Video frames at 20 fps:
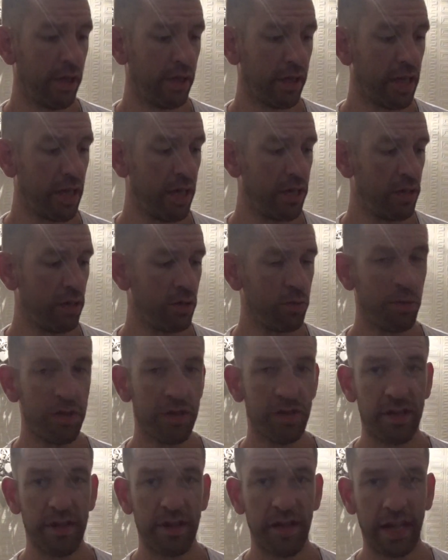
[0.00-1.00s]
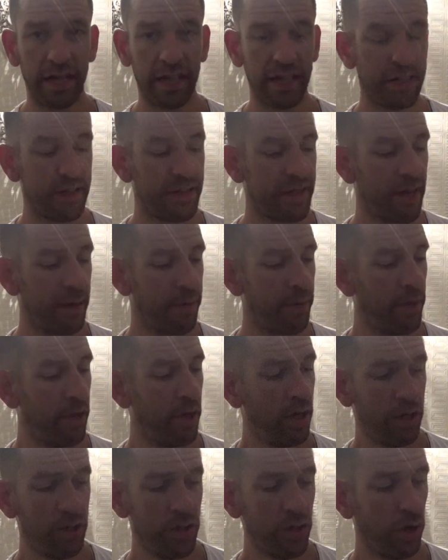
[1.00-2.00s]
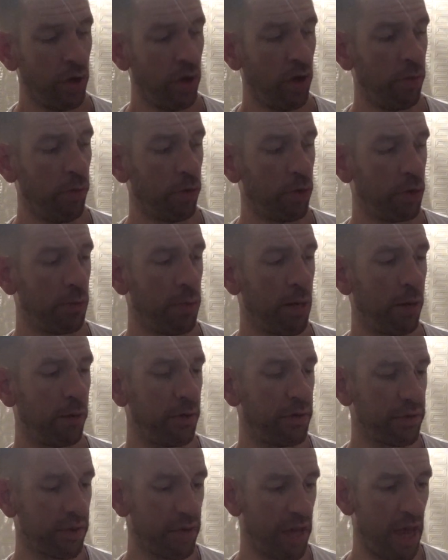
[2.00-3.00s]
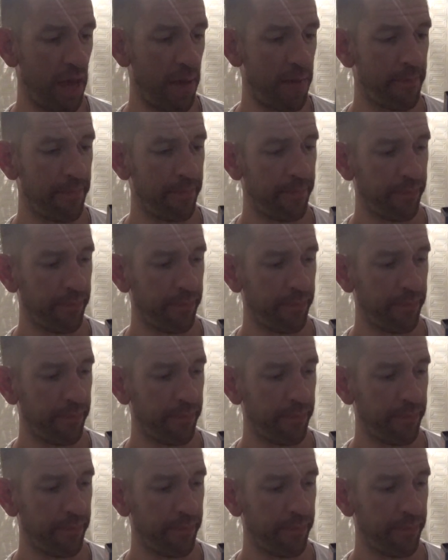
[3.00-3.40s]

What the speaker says: Again, just missing the hanging tab. Don't know much about this game.